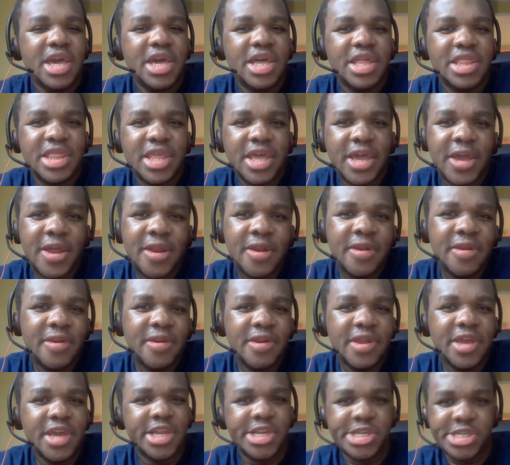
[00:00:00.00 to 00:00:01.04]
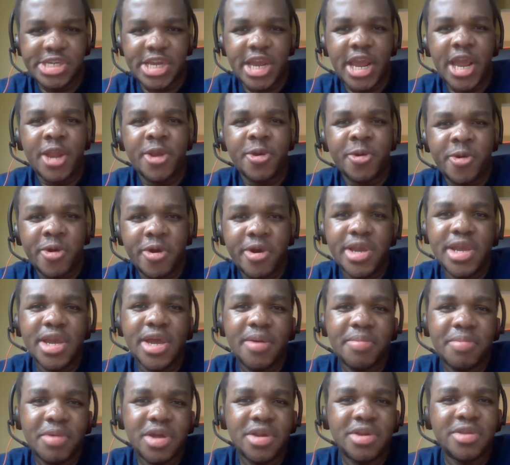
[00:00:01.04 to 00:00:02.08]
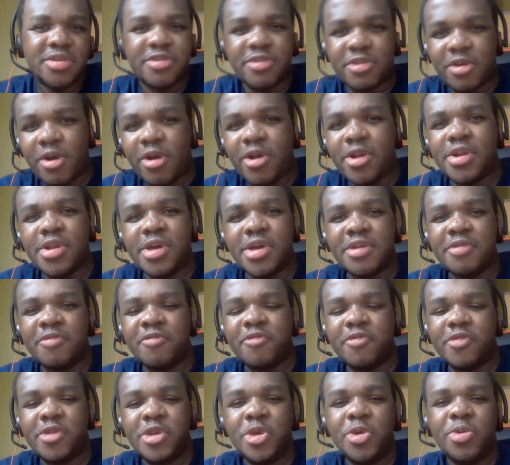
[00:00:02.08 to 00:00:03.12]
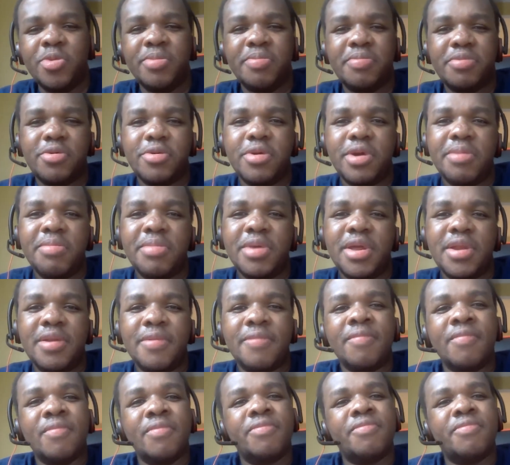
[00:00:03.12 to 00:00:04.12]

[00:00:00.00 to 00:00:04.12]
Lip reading: and then in January I'm gonna start looking for new employment.